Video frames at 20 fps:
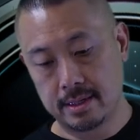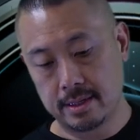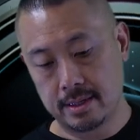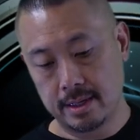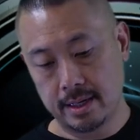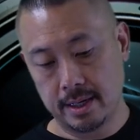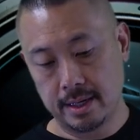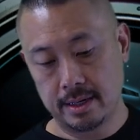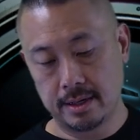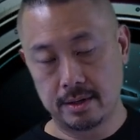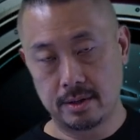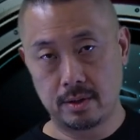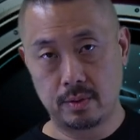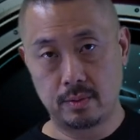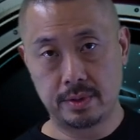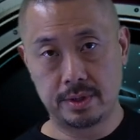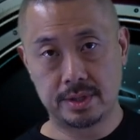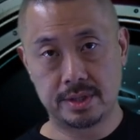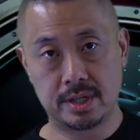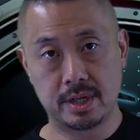then
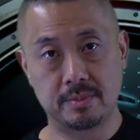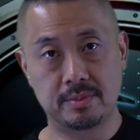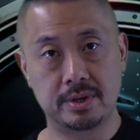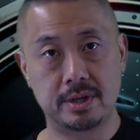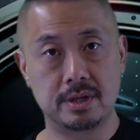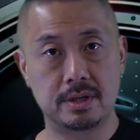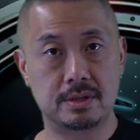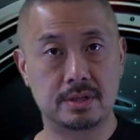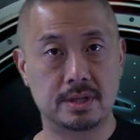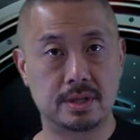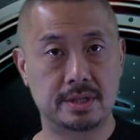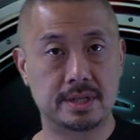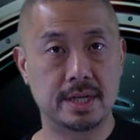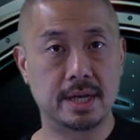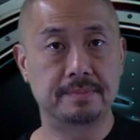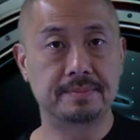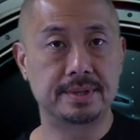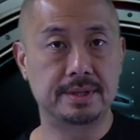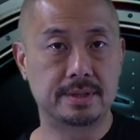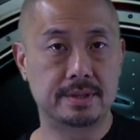when somebody's
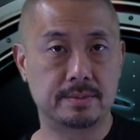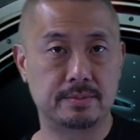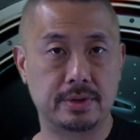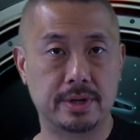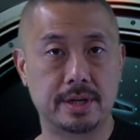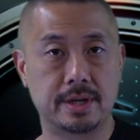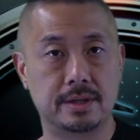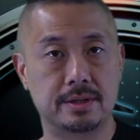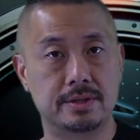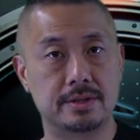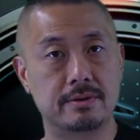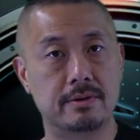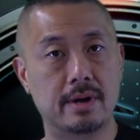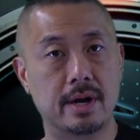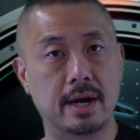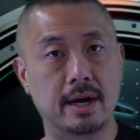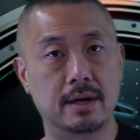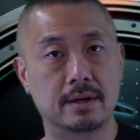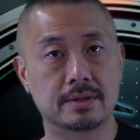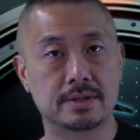attempting to break into your
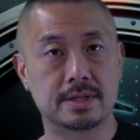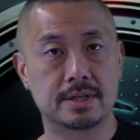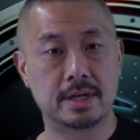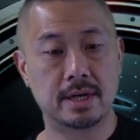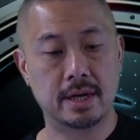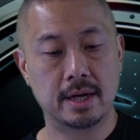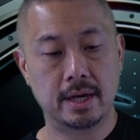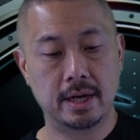house,